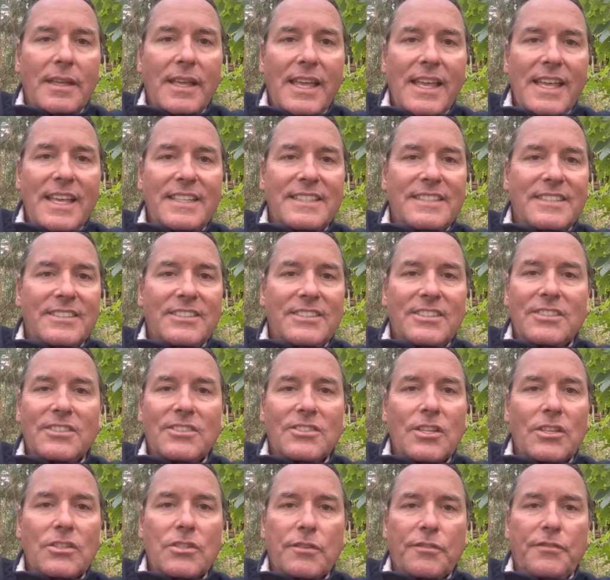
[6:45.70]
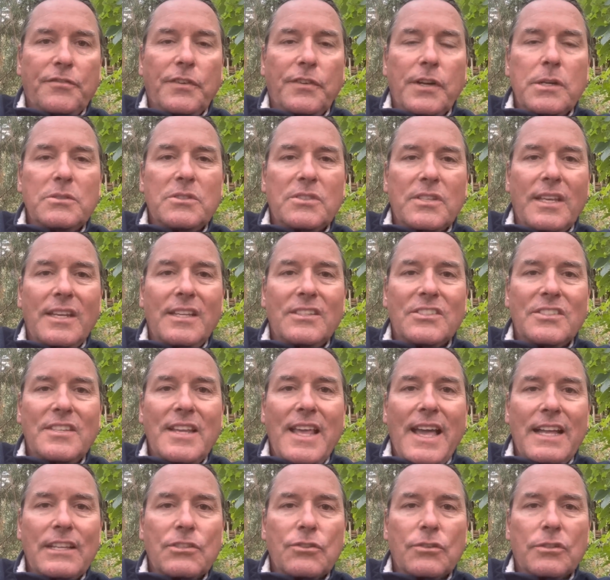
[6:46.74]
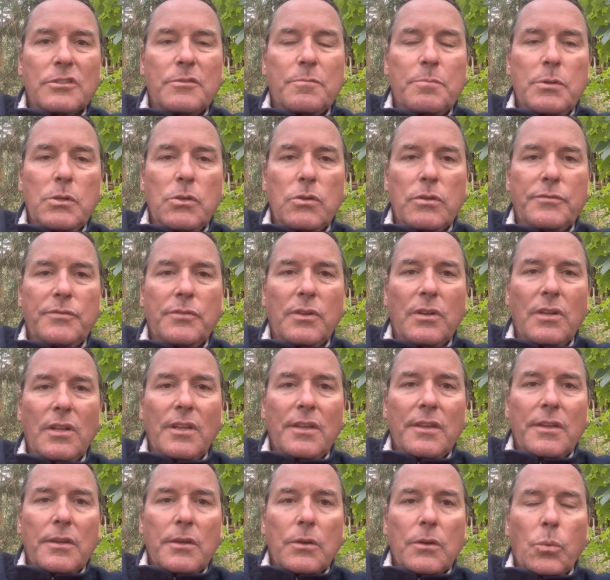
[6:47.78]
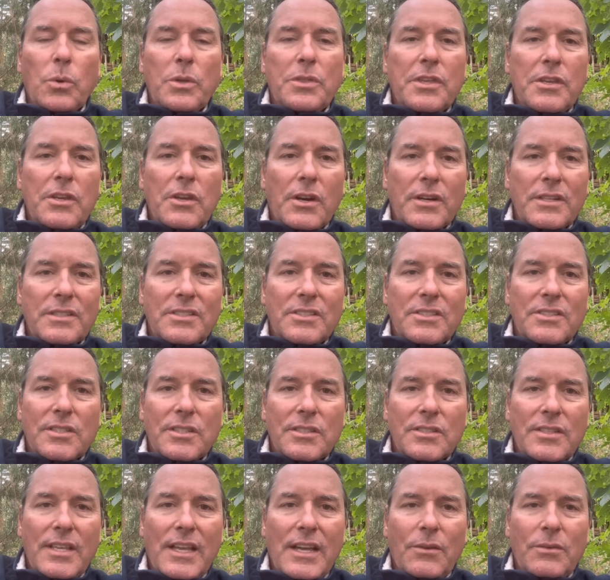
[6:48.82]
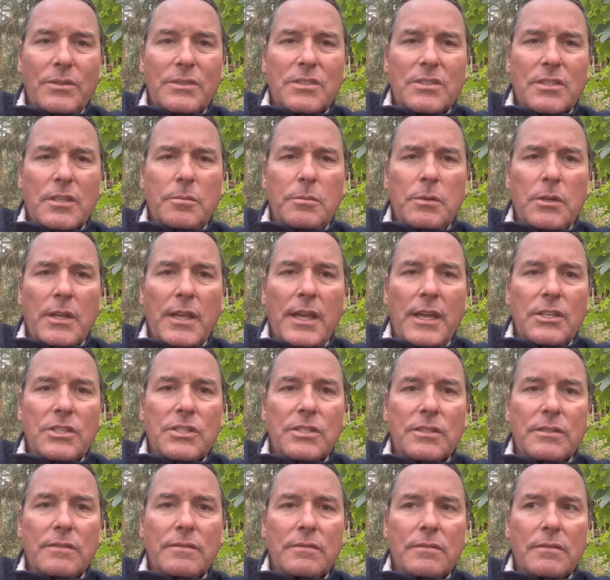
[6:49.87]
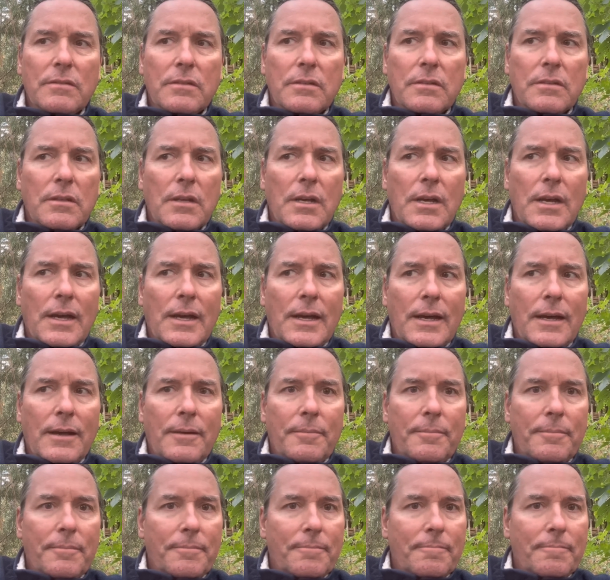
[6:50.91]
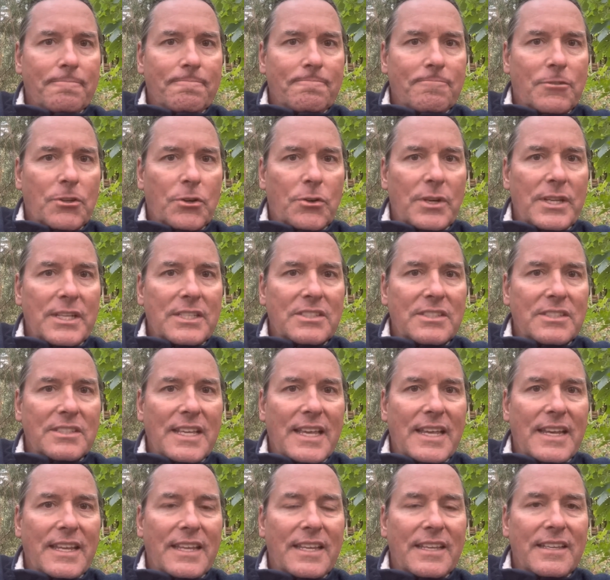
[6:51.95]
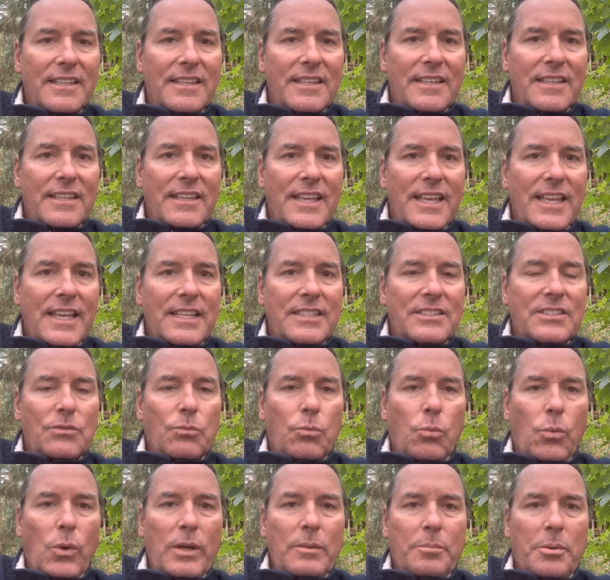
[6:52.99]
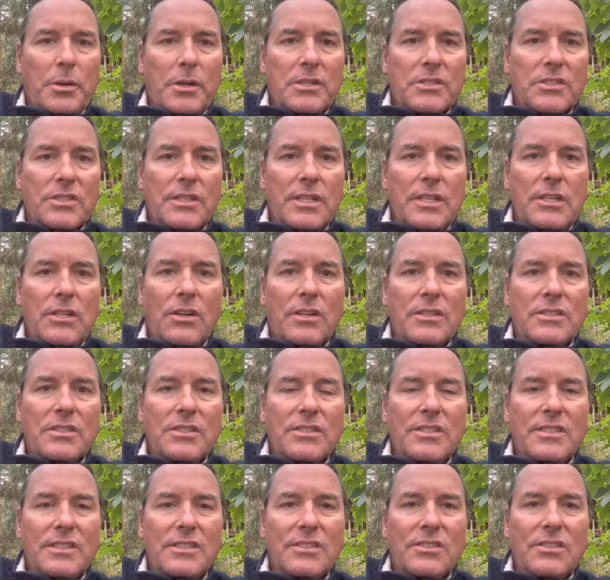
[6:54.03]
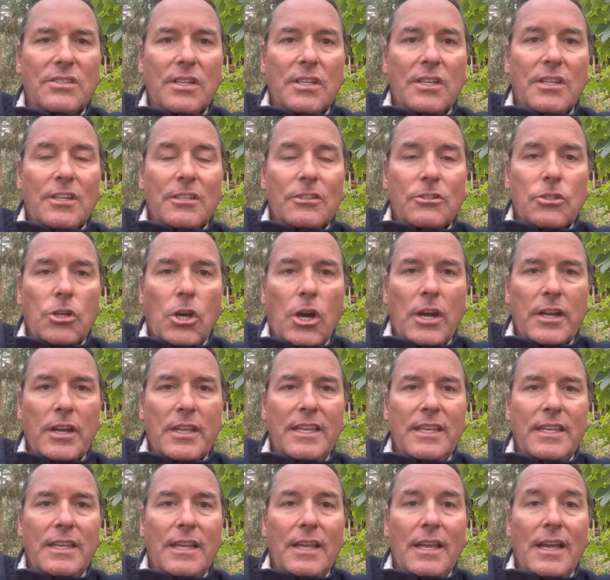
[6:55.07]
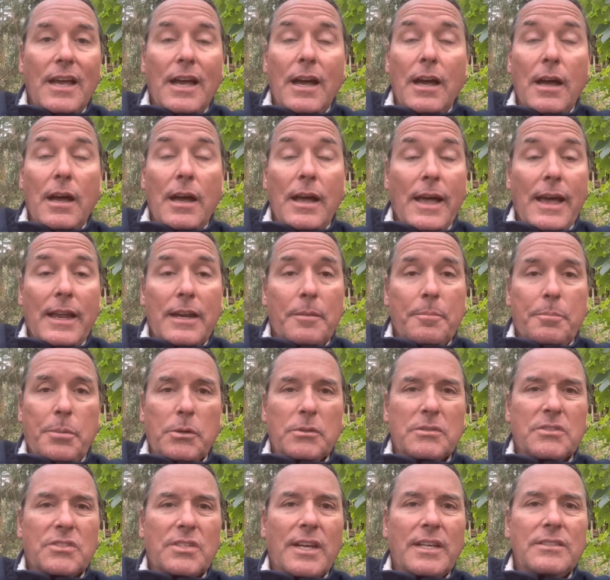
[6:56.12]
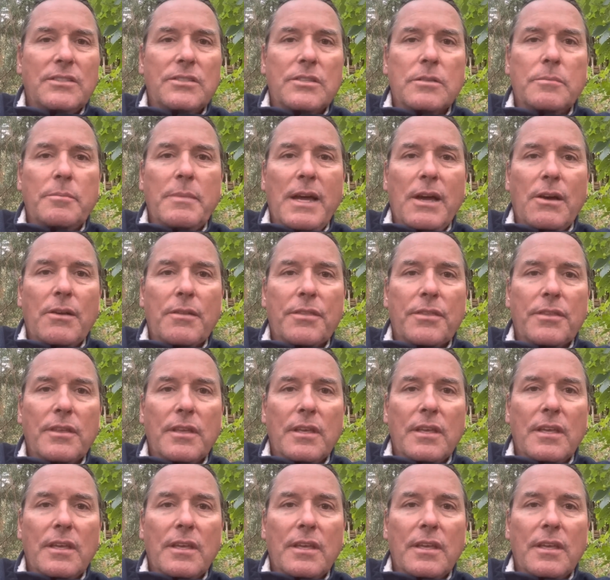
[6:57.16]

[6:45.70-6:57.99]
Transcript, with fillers: It's just such a flow state. It's natural. It's beautiful. With the narcissist, how is the communication? Um, there isn't any. It's one person, the narcissist, talking out of both sides of their mouth